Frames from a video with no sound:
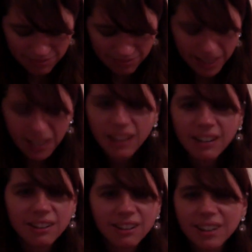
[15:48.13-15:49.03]
They kind
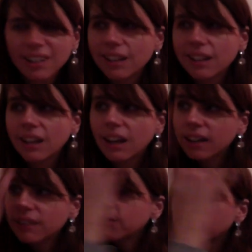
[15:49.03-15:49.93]
of, I
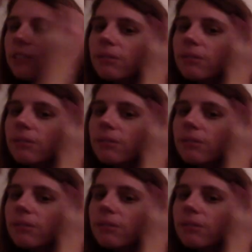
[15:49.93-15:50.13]
don't know, they